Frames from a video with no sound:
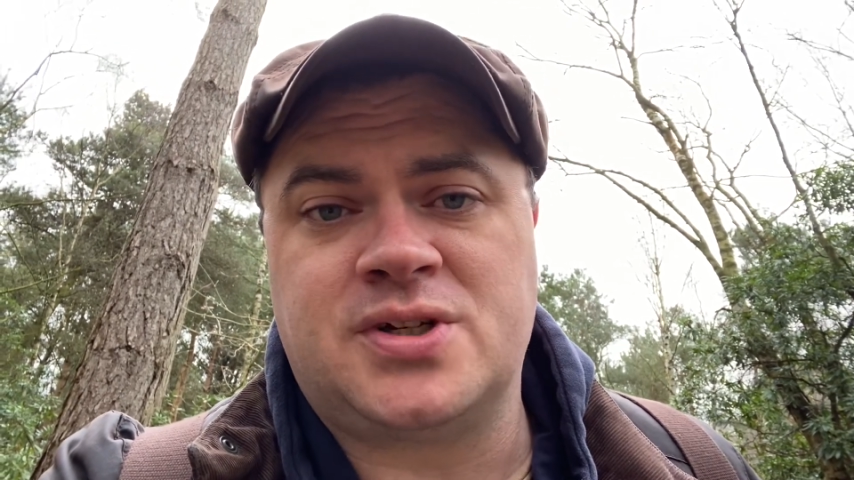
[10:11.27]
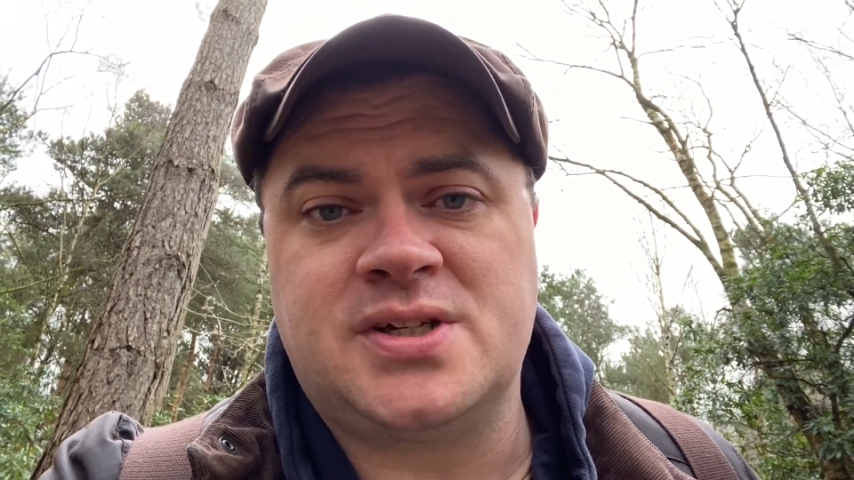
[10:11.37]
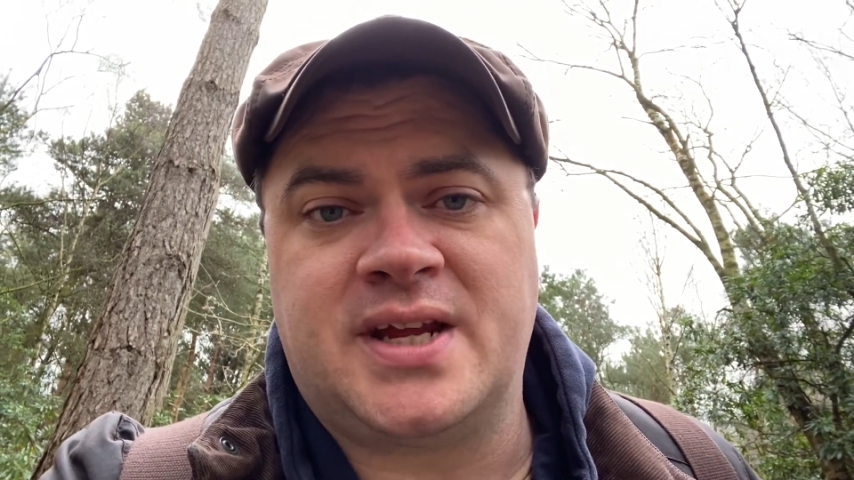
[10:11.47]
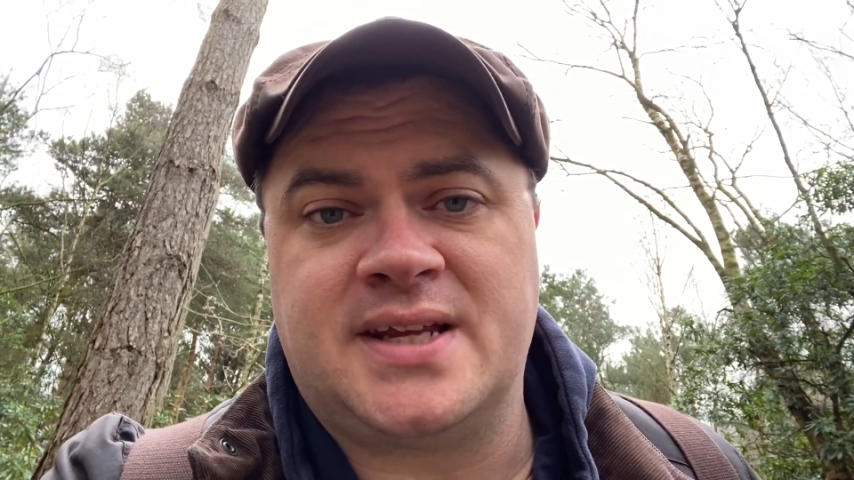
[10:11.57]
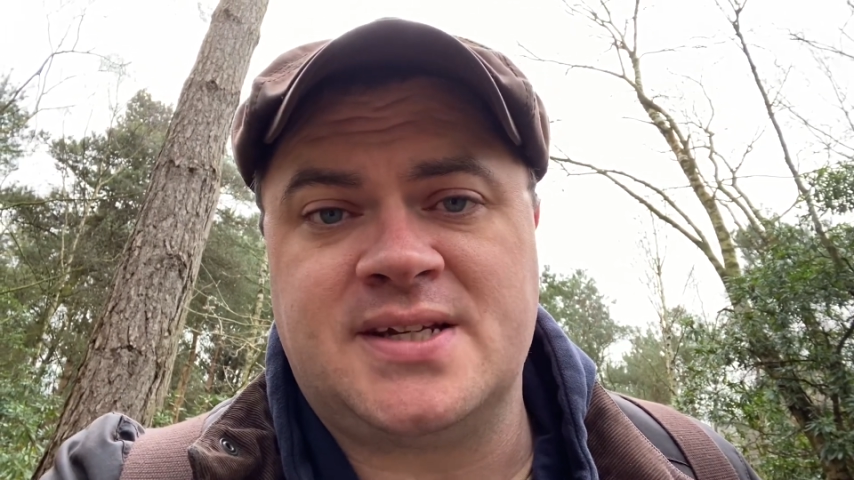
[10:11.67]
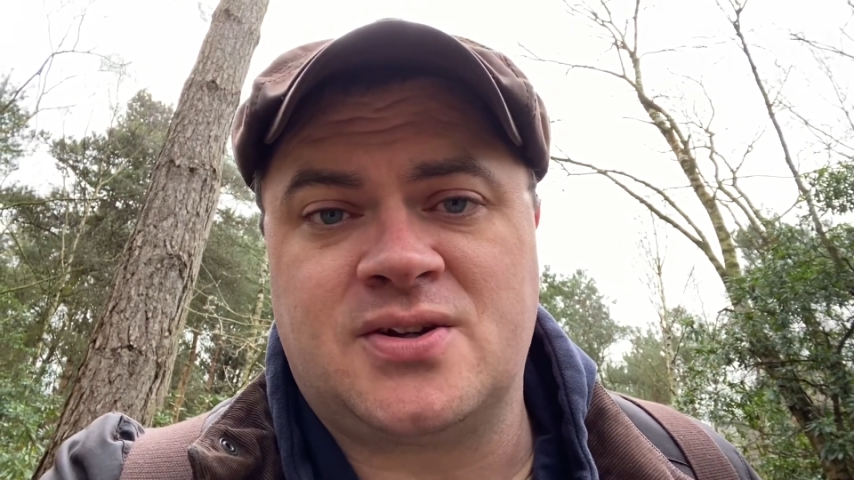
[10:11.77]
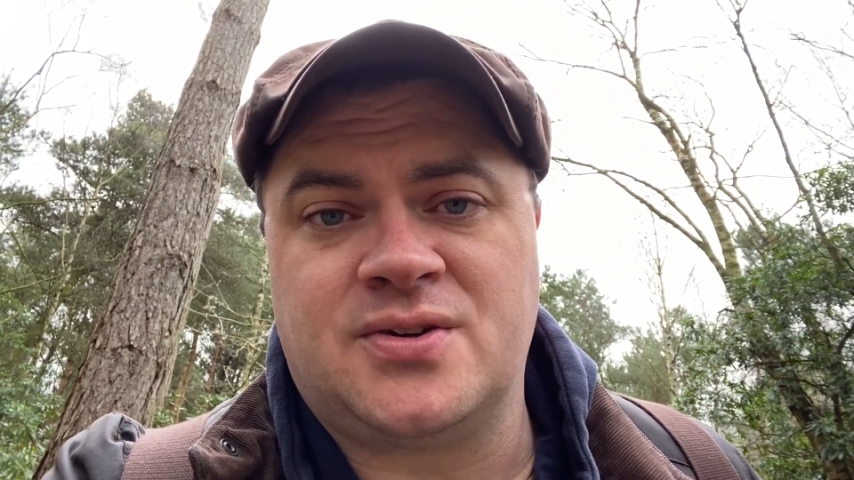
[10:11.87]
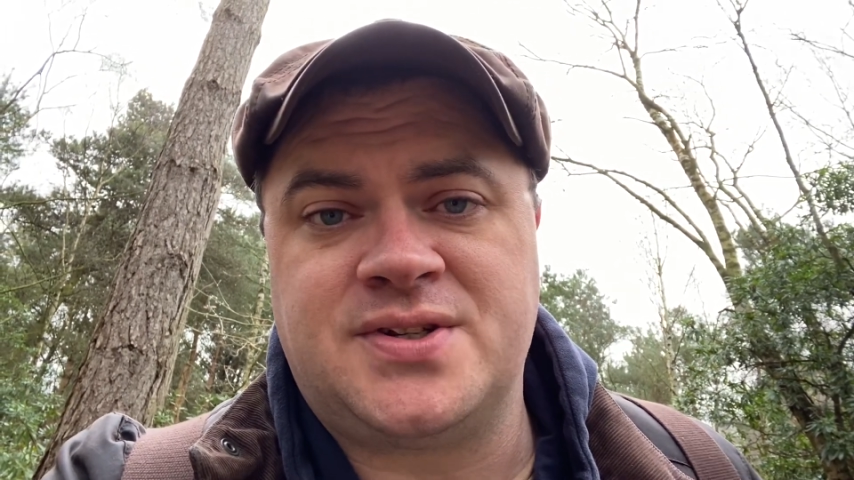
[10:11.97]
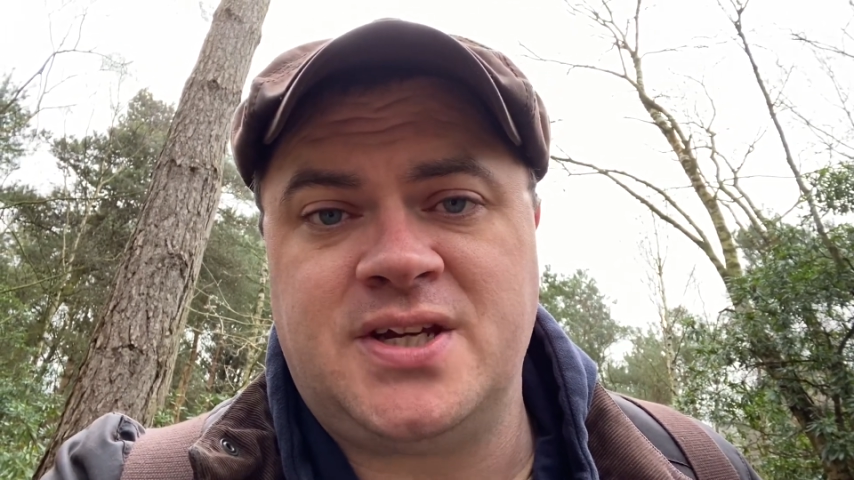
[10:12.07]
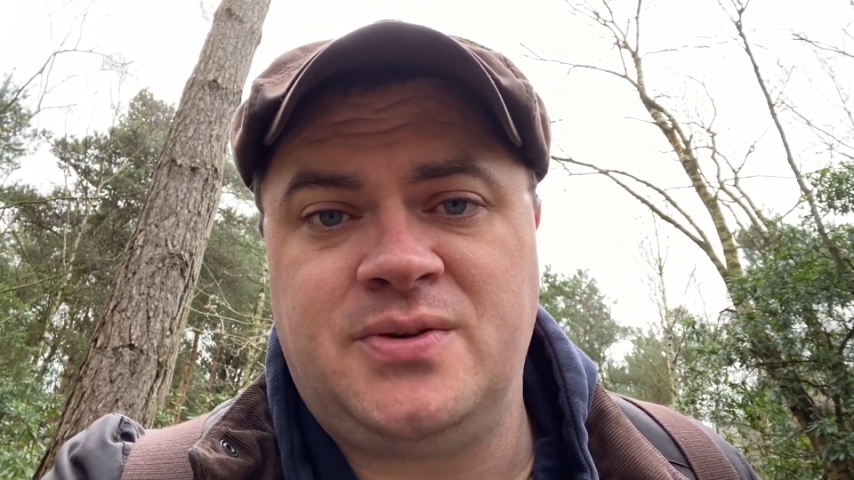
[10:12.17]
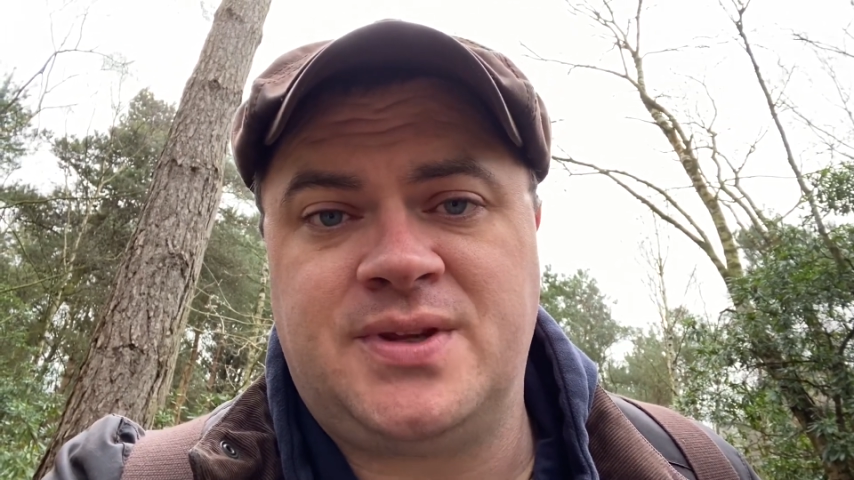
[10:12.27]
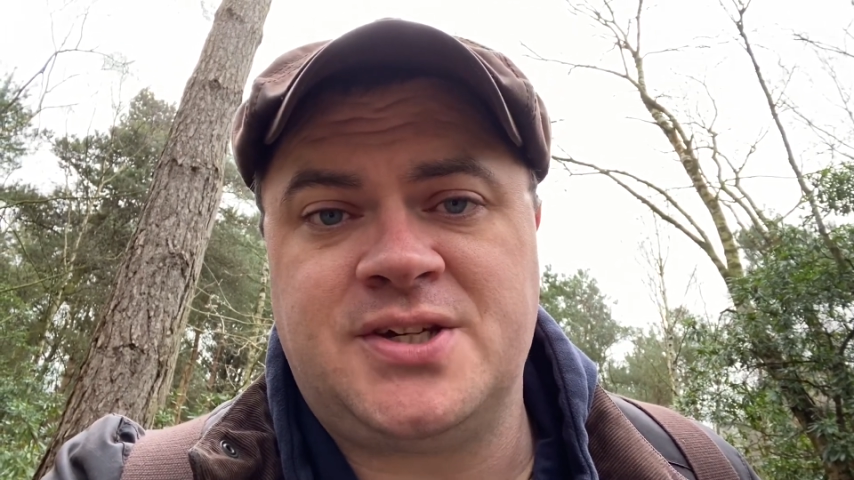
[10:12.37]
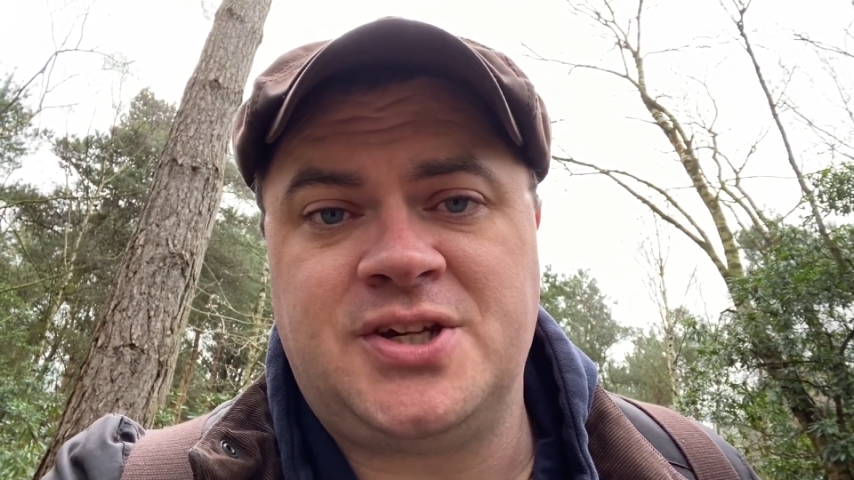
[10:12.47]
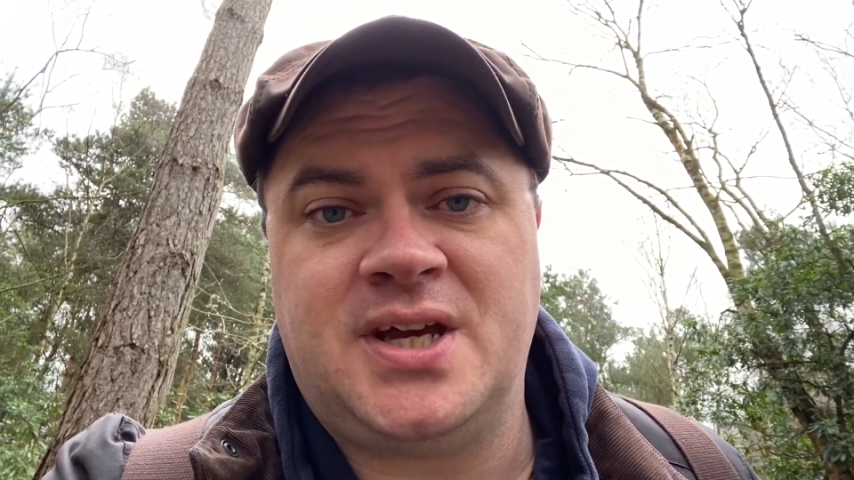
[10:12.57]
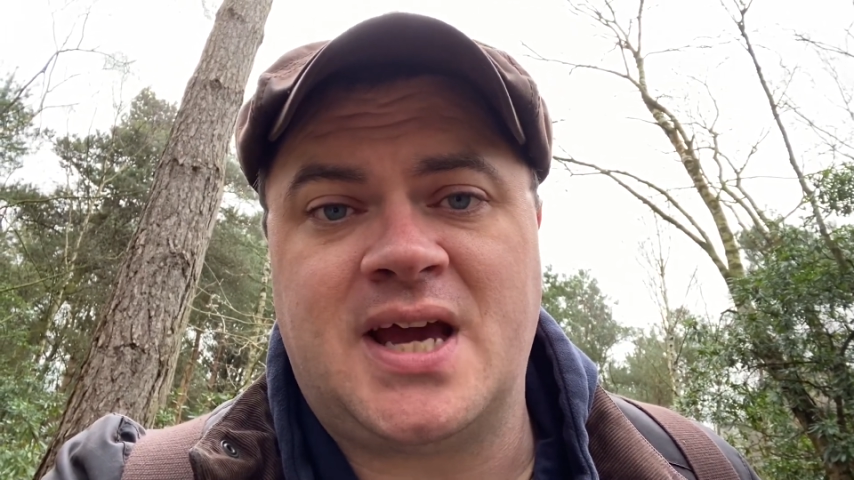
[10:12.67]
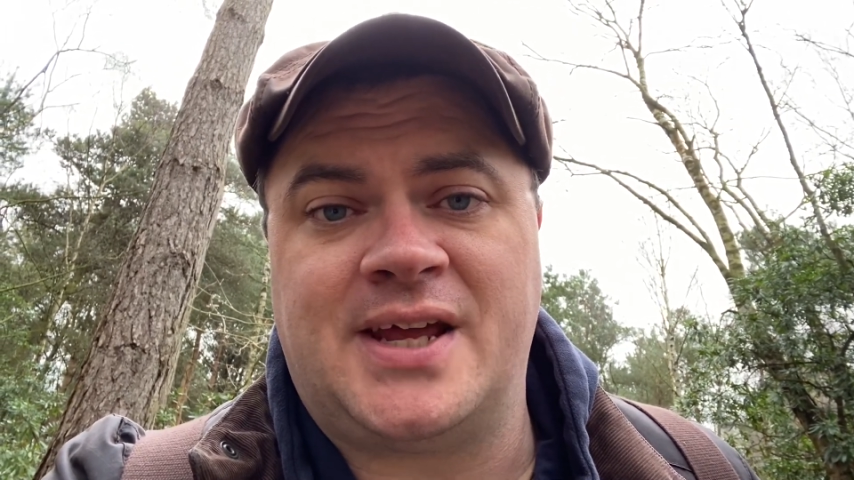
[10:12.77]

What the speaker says: is going to get discontinued this year,